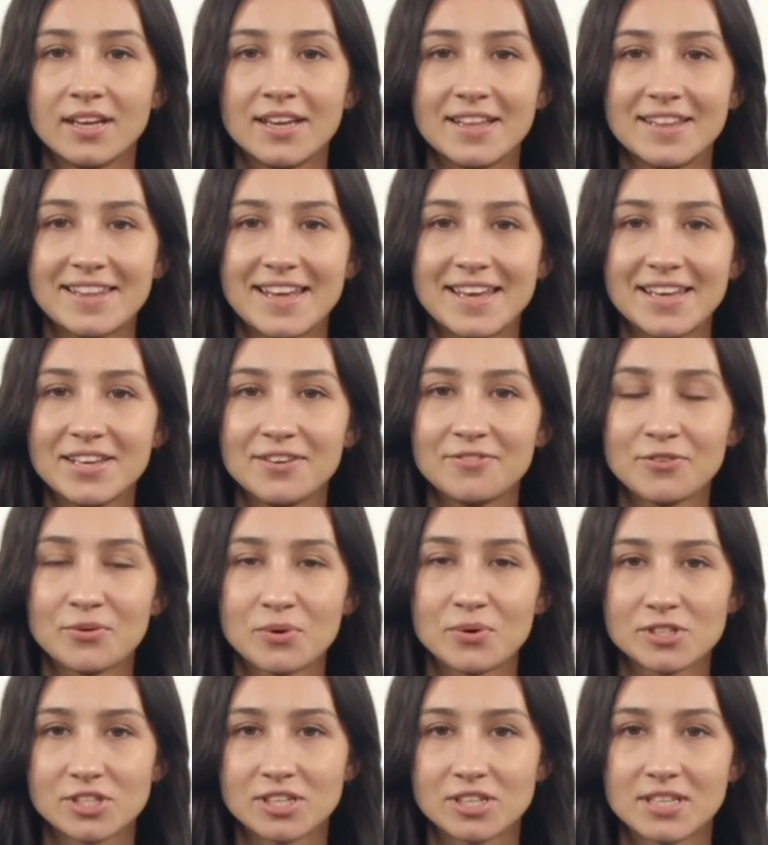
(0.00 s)
Thank you for
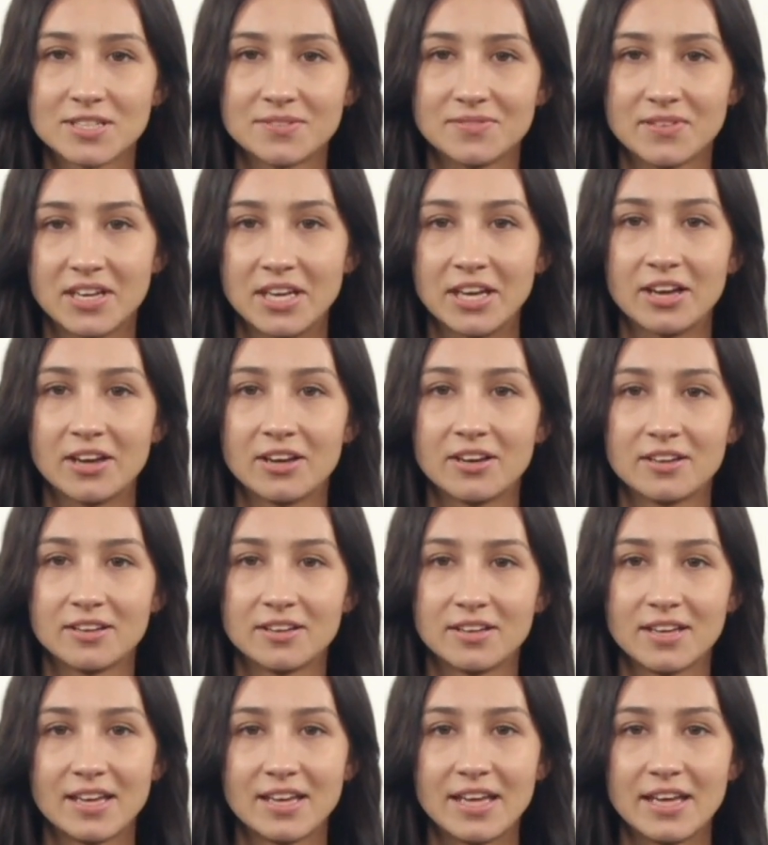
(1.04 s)
watching this video.
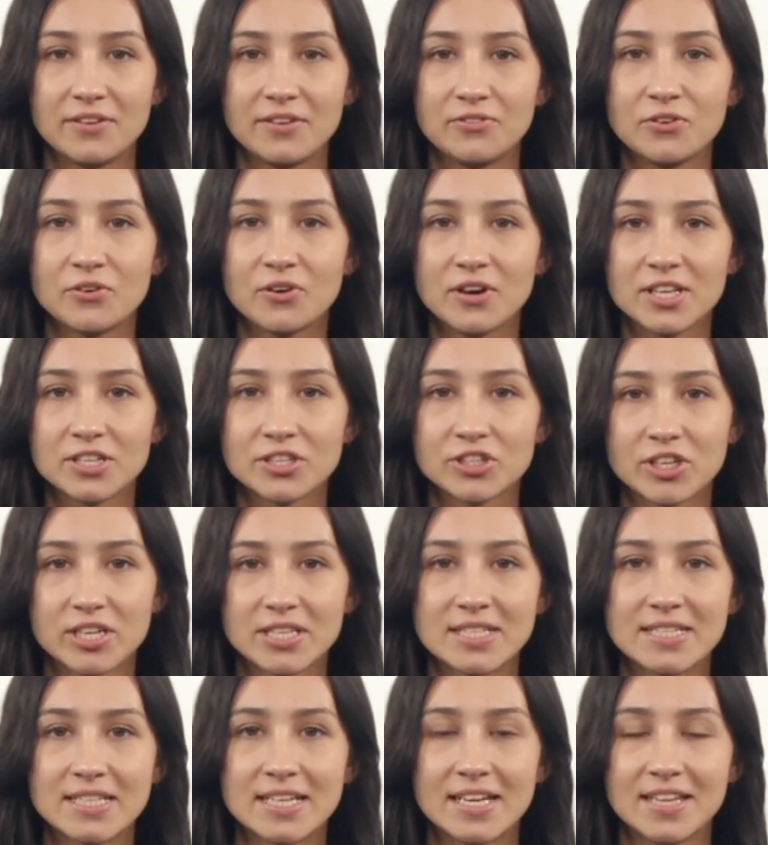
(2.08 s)
If you're
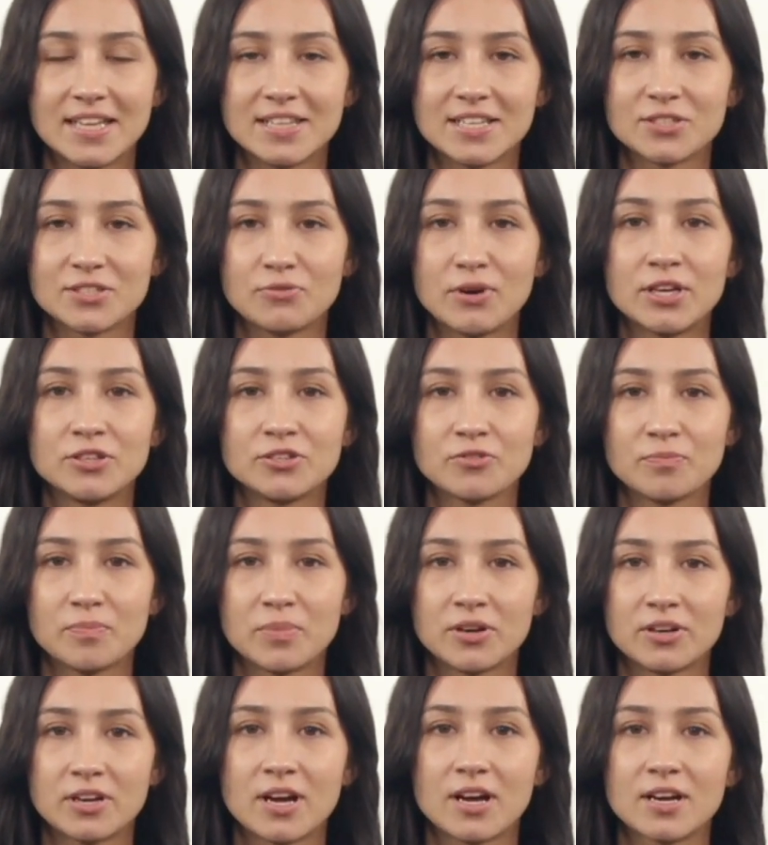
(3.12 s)
interested in this range of
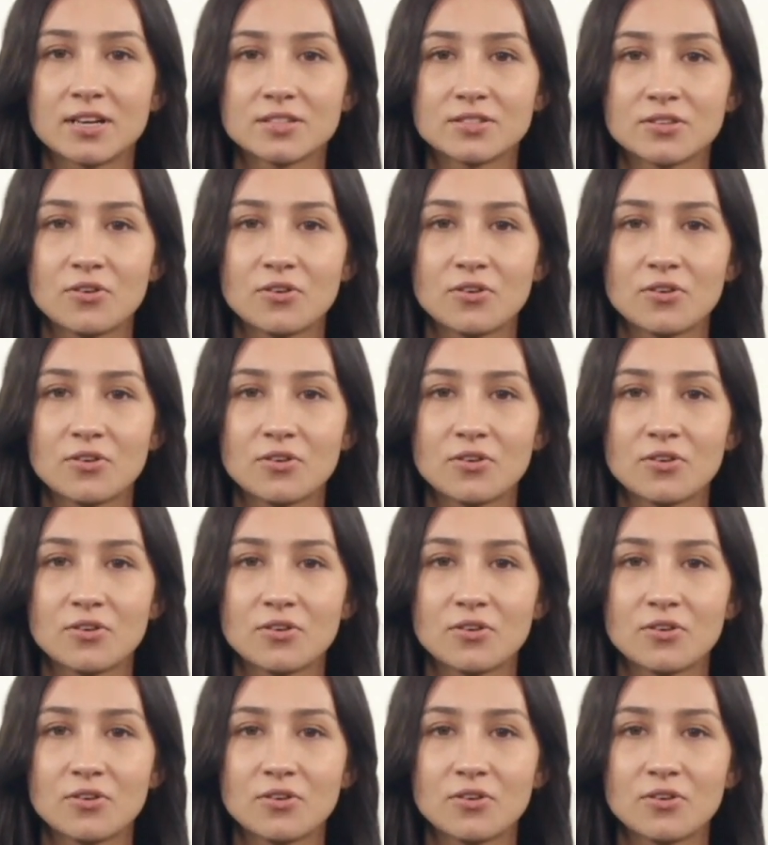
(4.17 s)
products